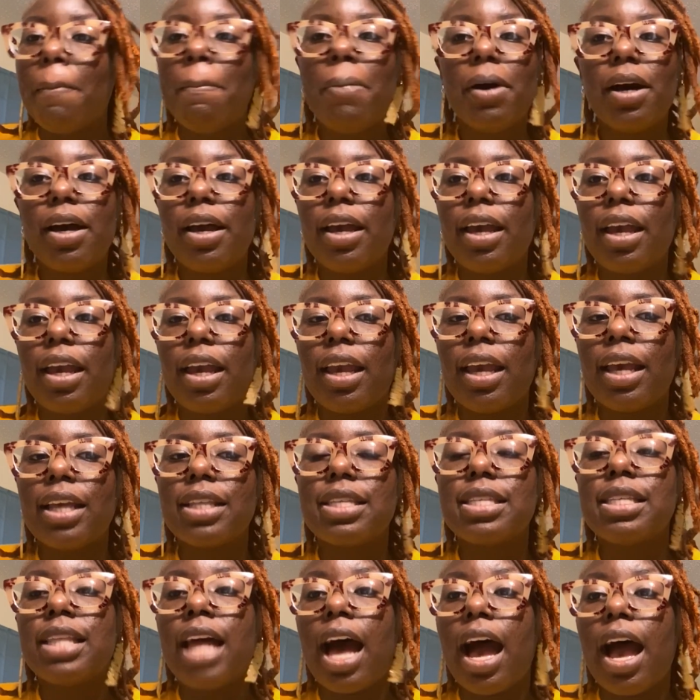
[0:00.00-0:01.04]
But
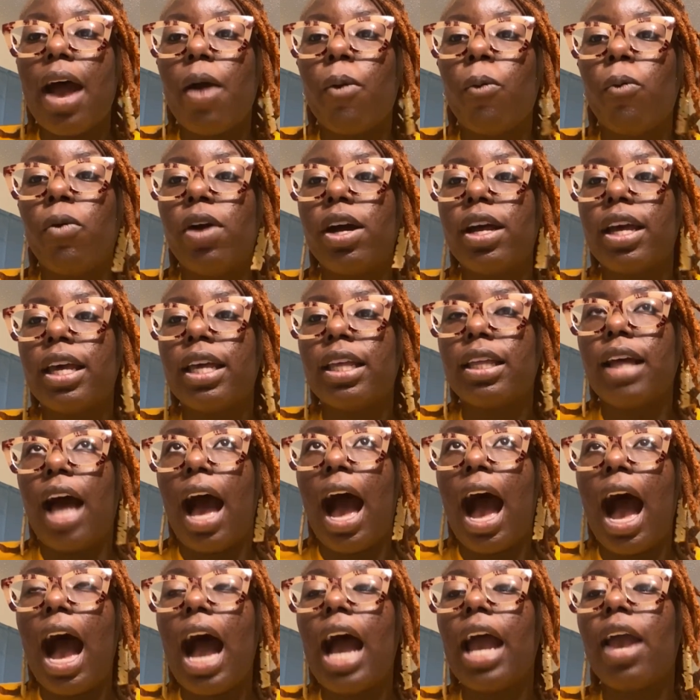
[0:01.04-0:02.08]
it's not what
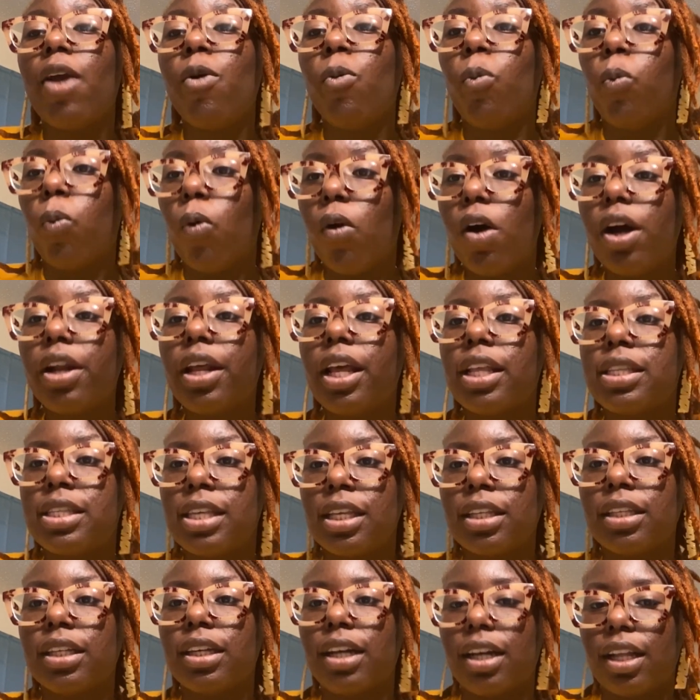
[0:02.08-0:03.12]
I want it
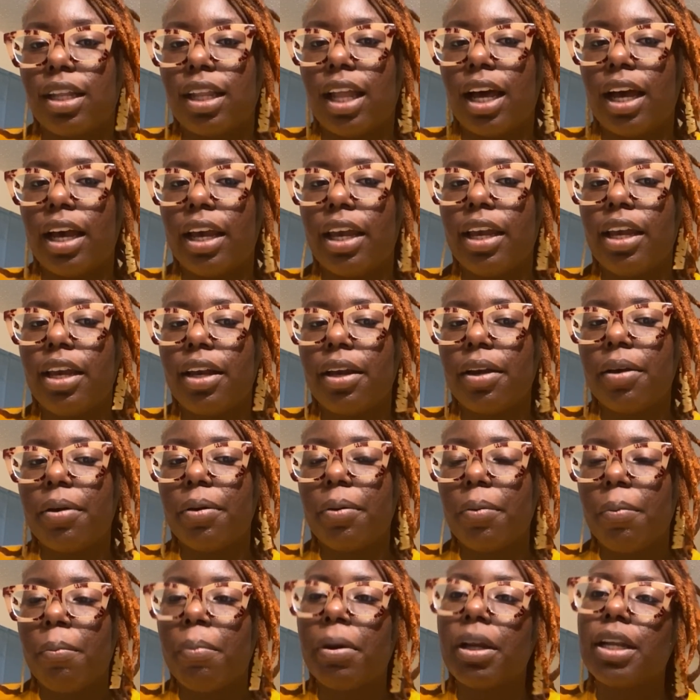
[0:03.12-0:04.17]
to look like,
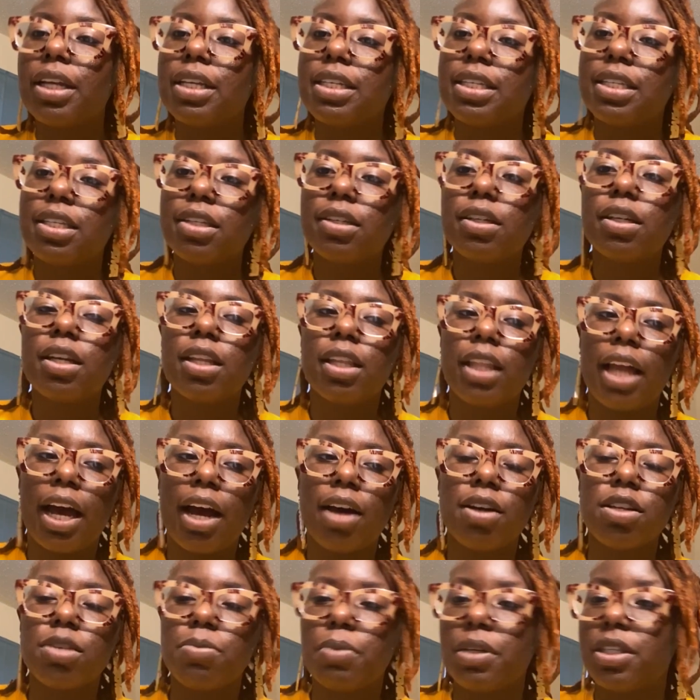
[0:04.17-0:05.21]
but it still
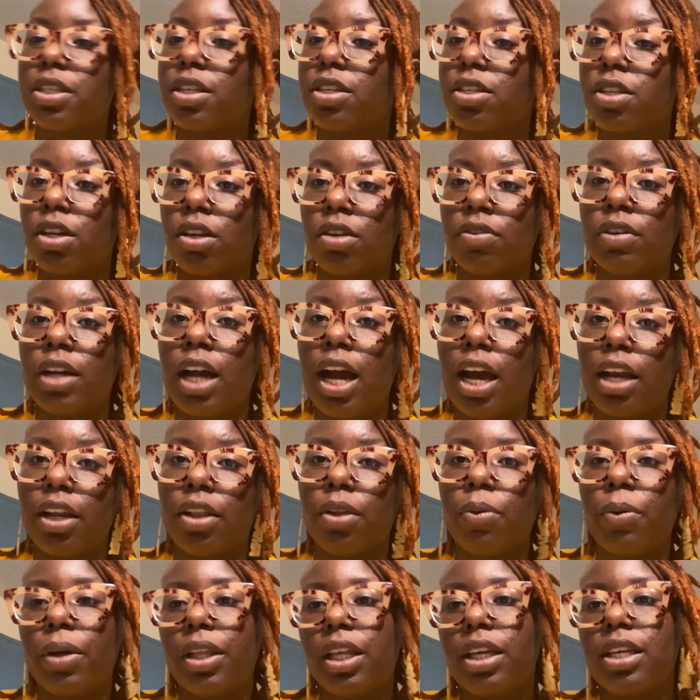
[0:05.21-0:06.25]
allows me to serve God
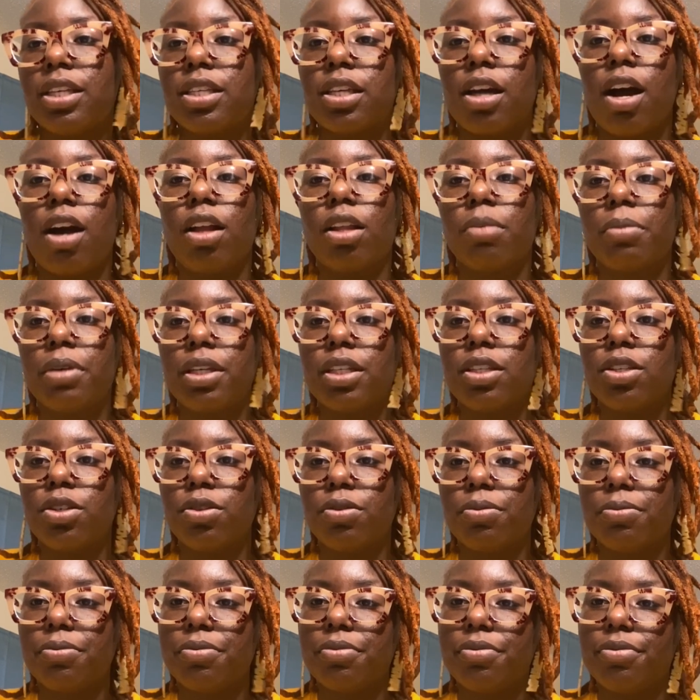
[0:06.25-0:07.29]
in the way that he's calling me
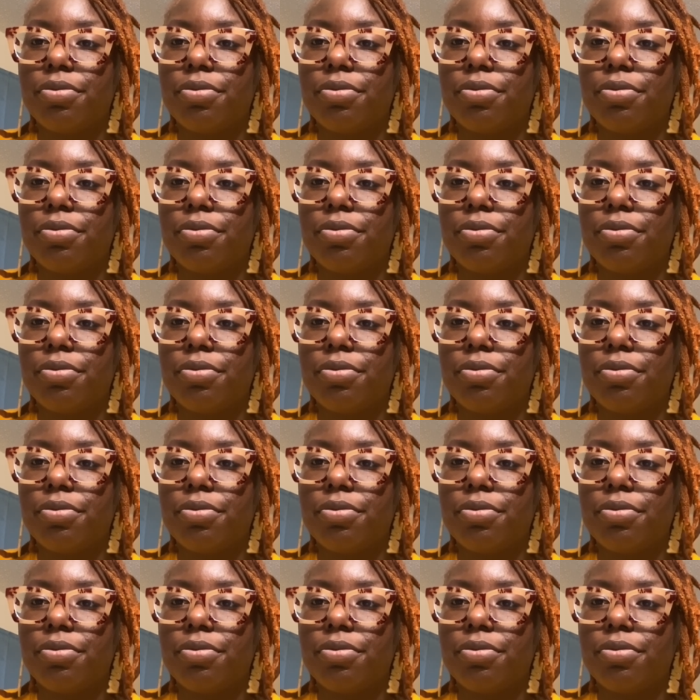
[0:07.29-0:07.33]
to.